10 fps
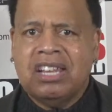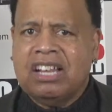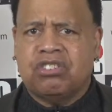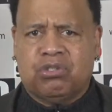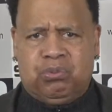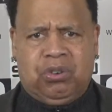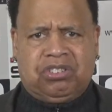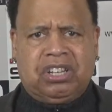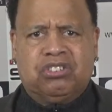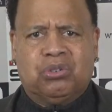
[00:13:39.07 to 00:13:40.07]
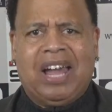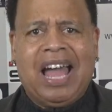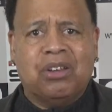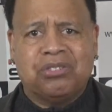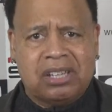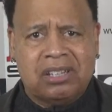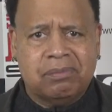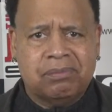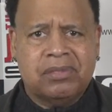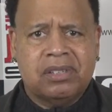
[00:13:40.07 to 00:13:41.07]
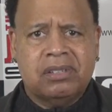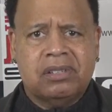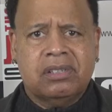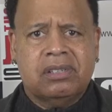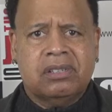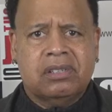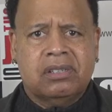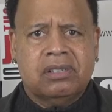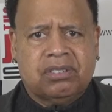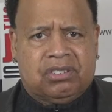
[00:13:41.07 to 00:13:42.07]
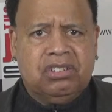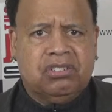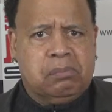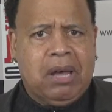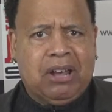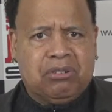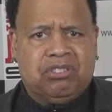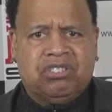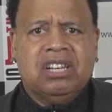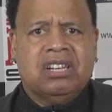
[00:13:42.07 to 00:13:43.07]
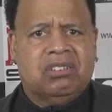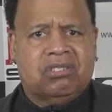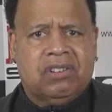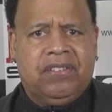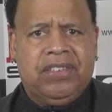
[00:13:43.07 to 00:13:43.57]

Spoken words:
not just residential housing, because these are modern cities.